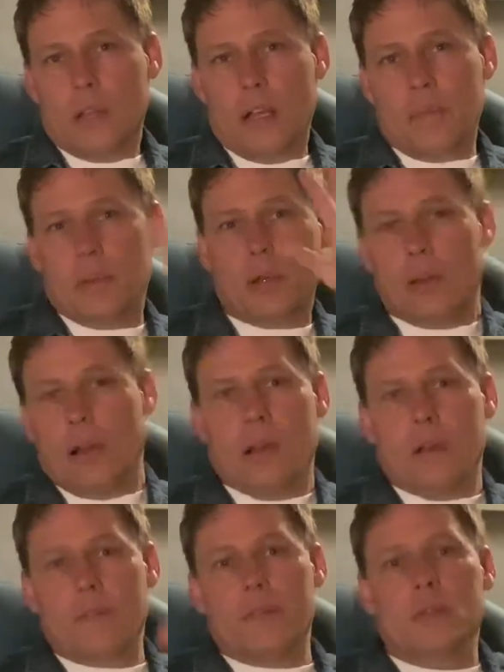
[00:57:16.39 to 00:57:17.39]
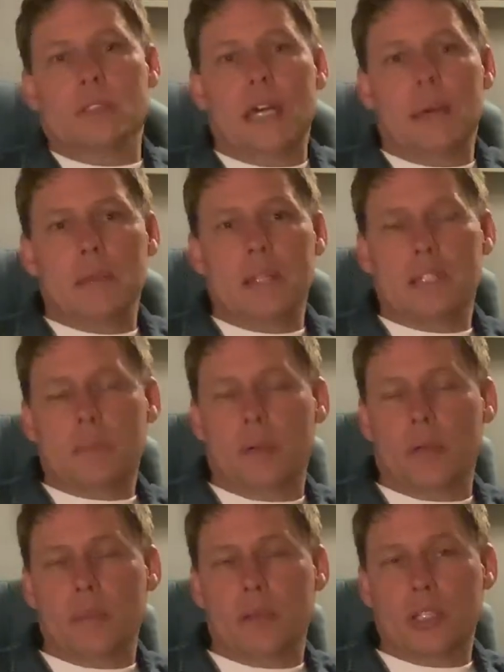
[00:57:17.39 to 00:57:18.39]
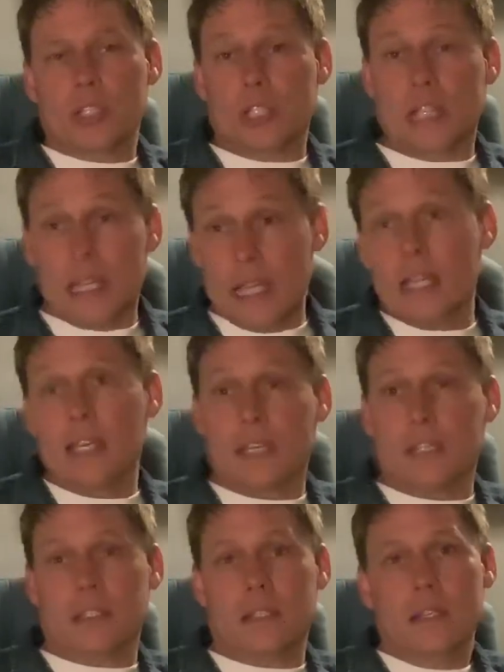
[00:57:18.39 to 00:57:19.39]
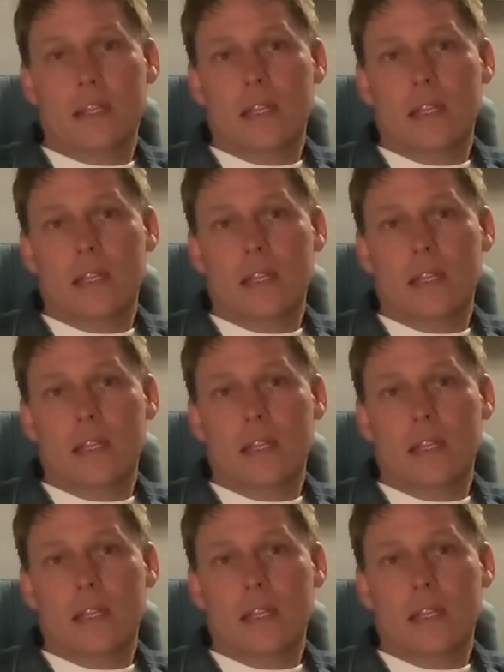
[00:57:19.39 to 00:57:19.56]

put her on full time at this point. But she is,